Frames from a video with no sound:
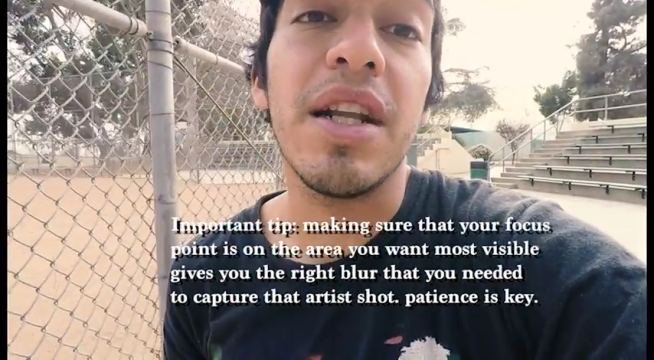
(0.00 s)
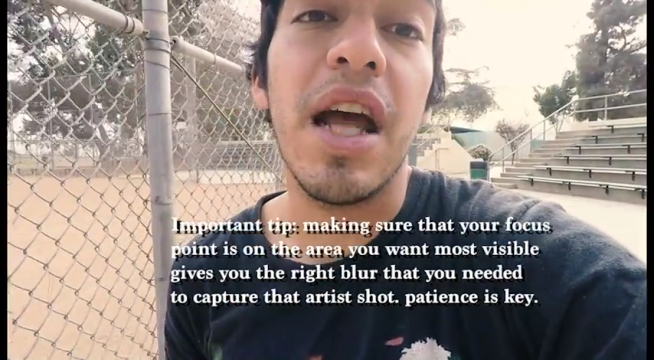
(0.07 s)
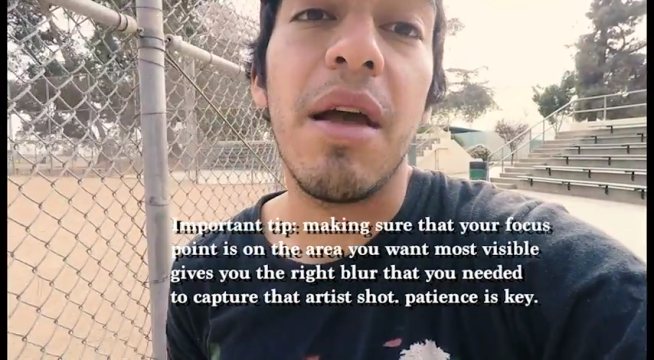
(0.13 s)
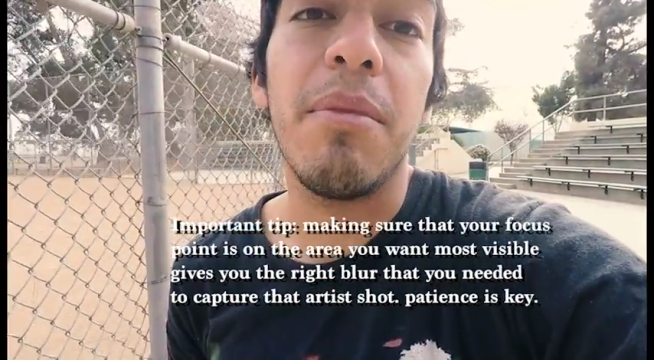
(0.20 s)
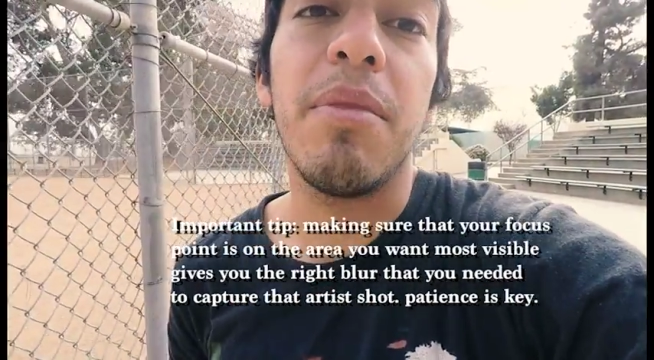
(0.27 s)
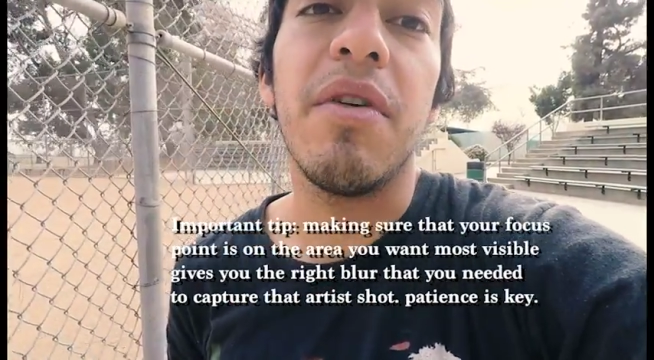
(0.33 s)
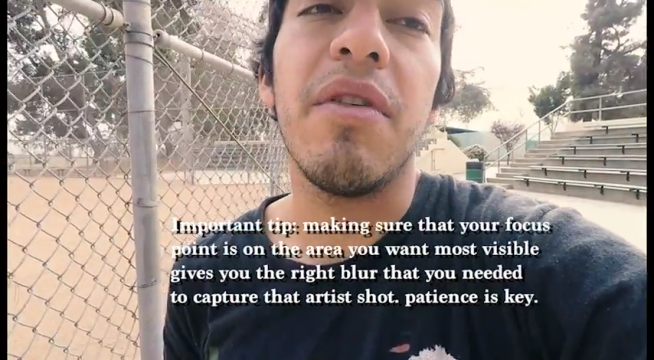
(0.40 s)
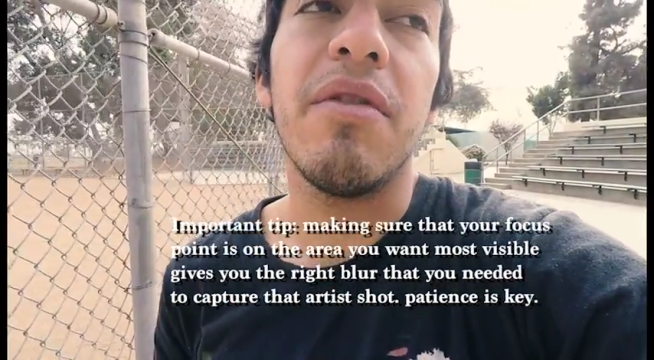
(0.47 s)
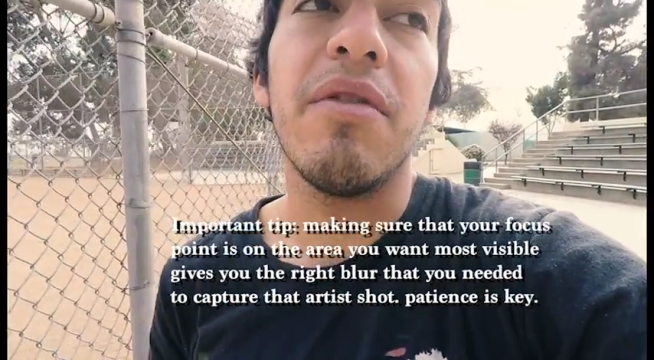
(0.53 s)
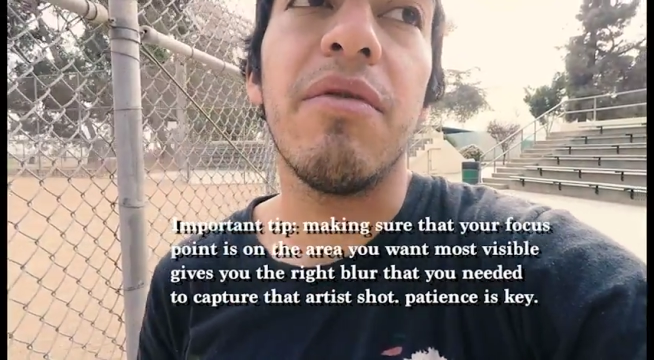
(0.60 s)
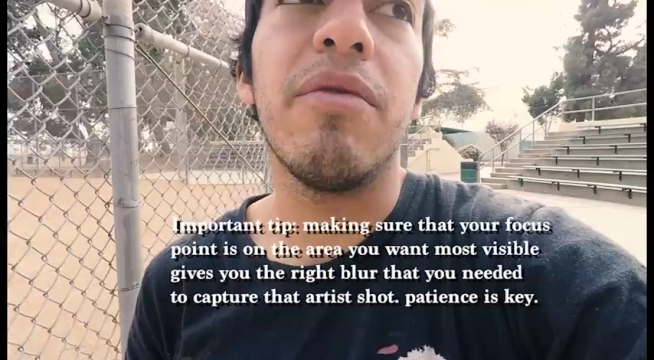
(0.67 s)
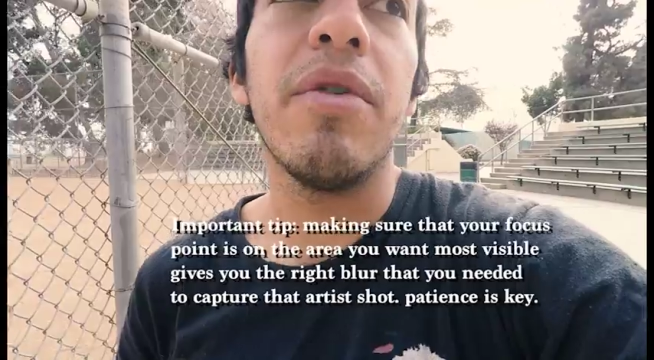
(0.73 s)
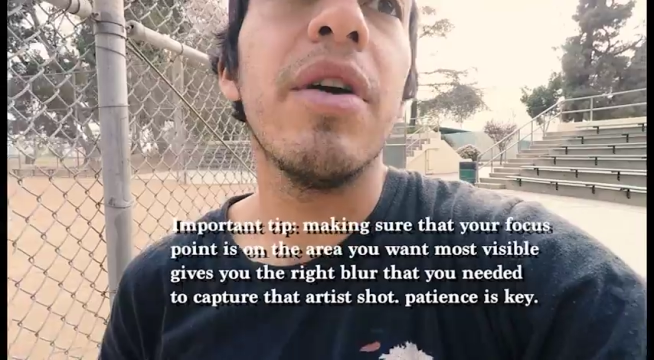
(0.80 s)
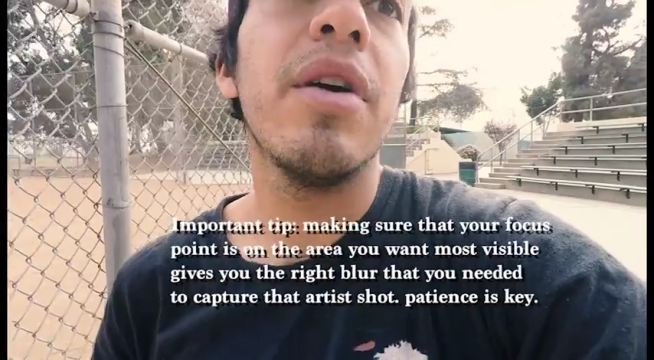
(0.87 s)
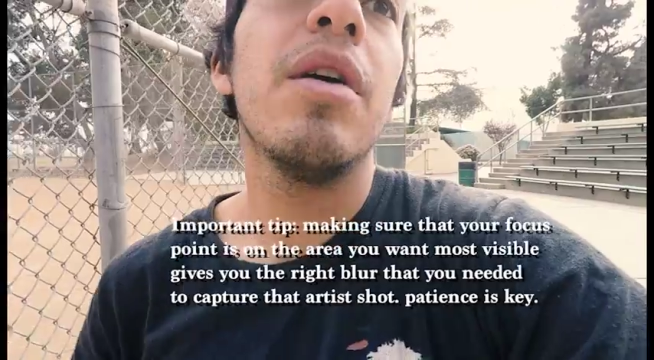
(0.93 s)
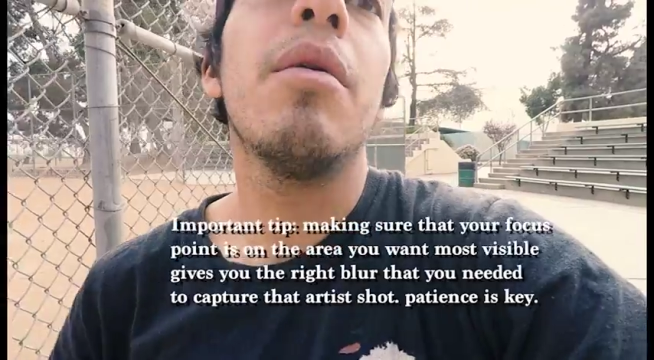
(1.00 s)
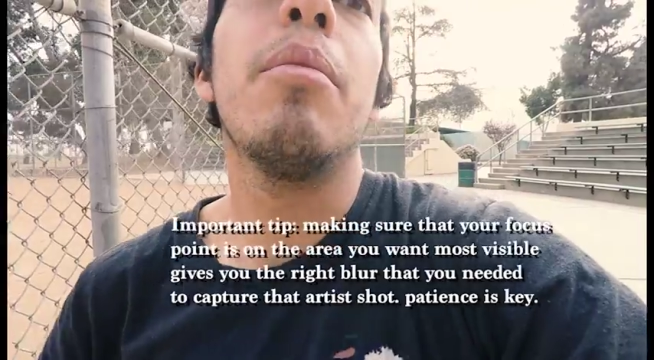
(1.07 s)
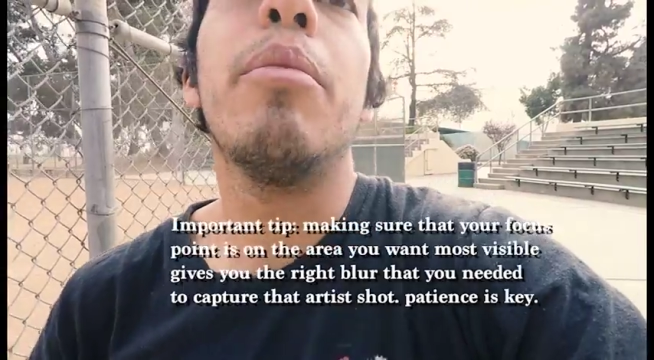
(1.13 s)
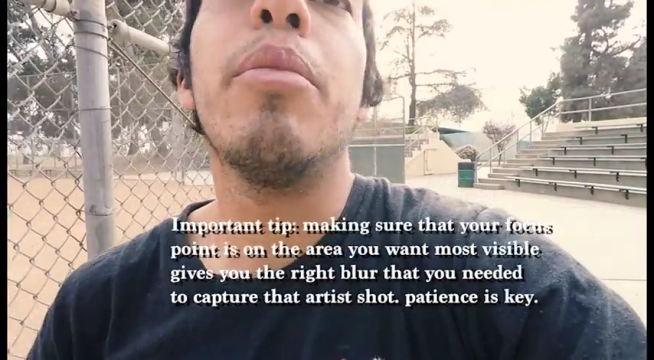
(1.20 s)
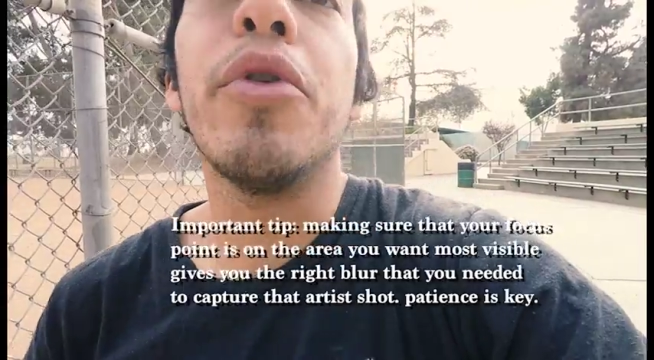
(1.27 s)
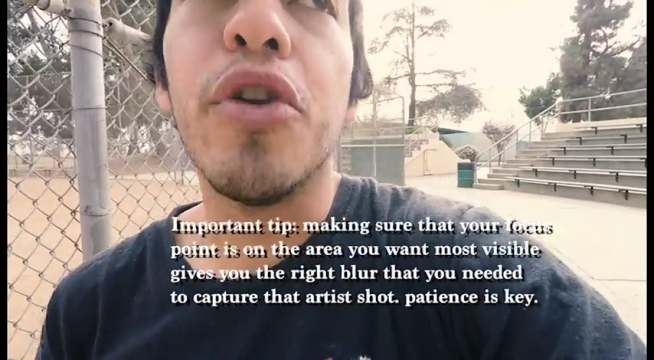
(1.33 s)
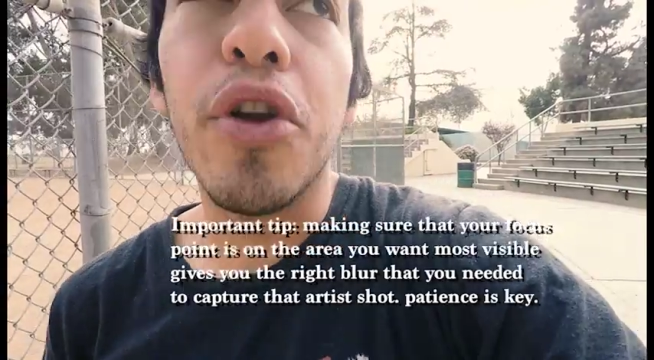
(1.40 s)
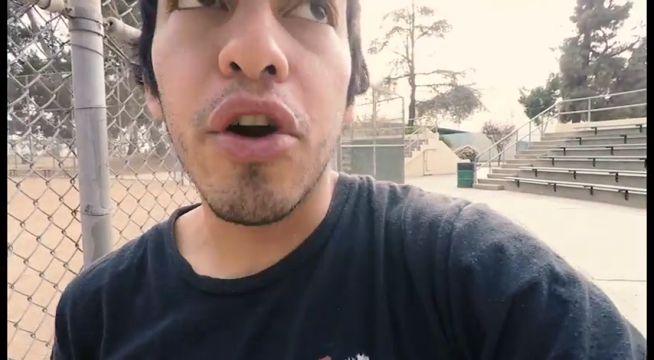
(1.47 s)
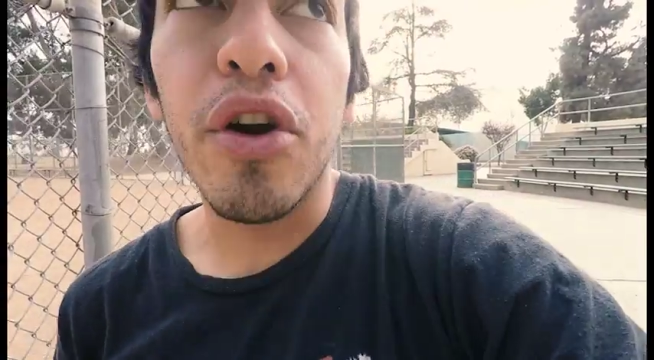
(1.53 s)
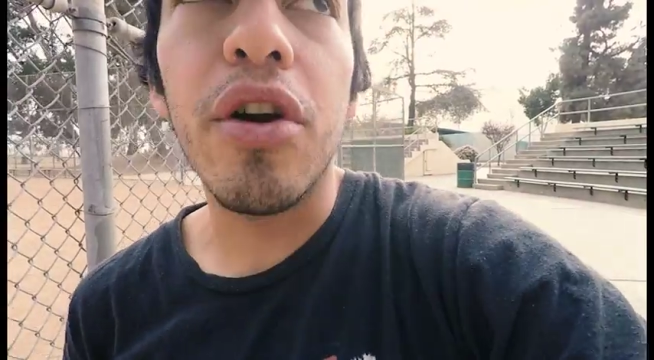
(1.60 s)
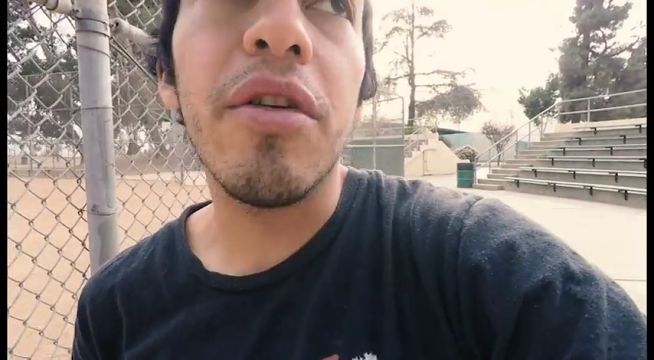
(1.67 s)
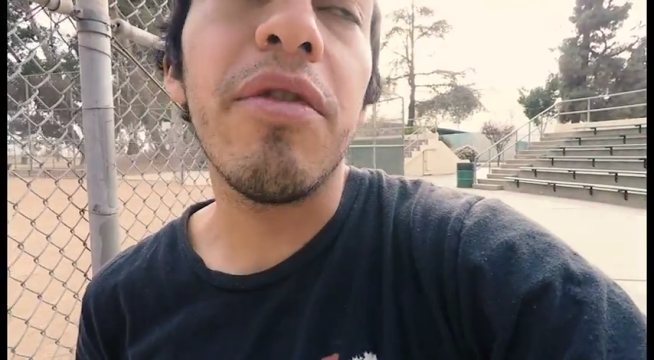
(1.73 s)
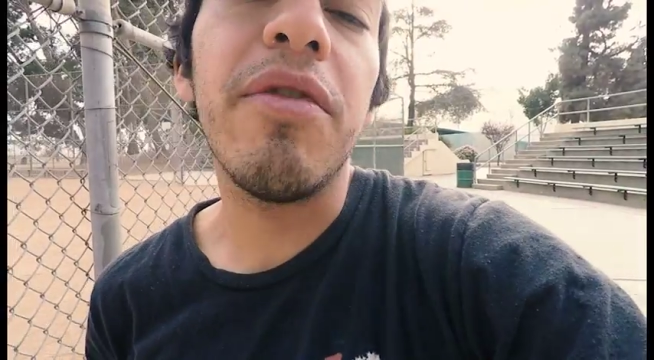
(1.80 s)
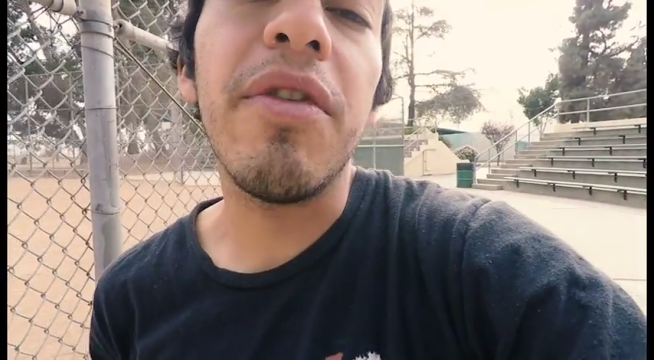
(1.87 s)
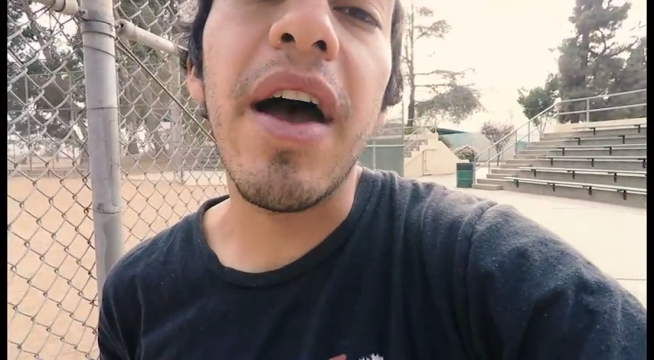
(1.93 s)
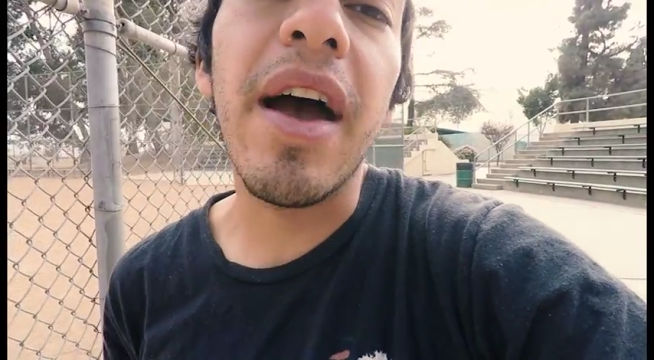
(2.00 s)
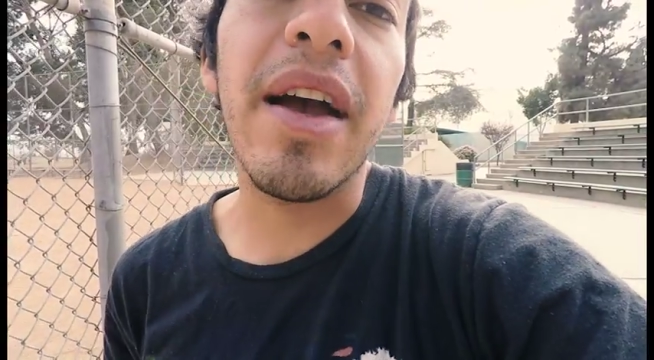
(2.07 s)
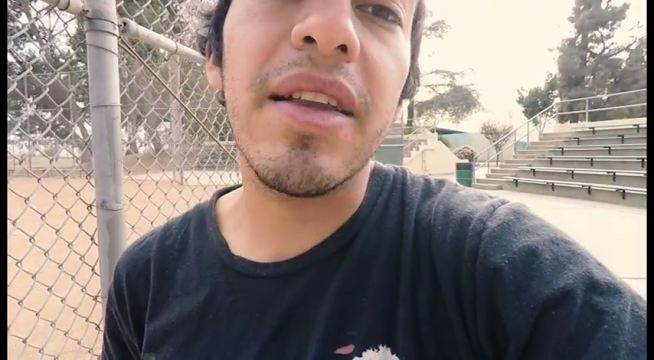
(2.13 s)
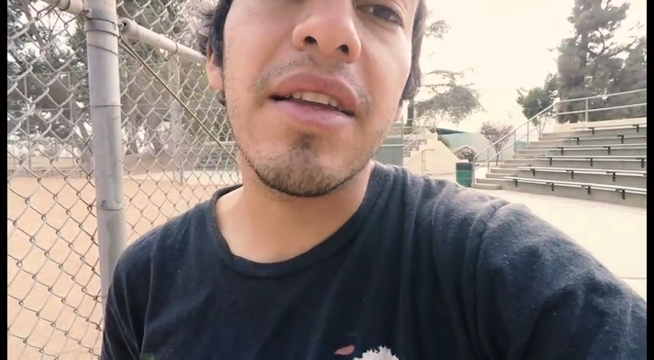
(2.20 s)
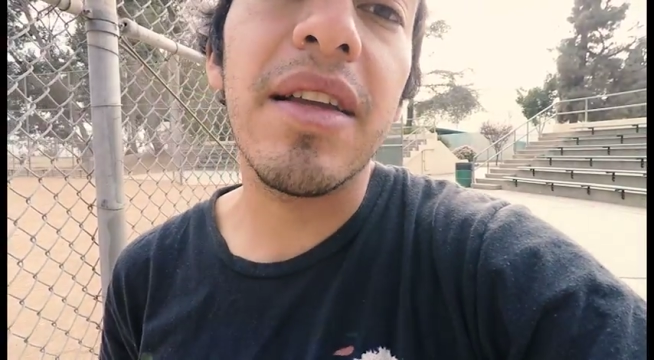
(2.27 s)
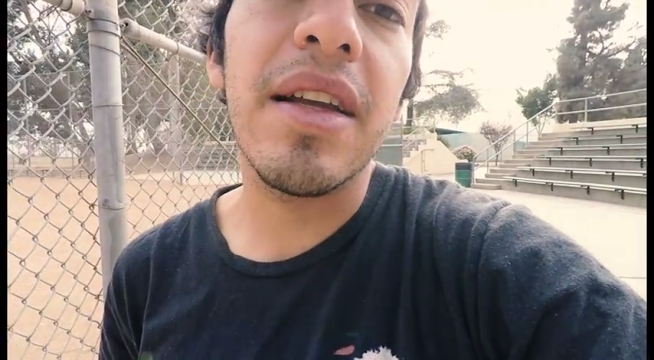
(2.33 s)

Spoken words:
type of blur effect.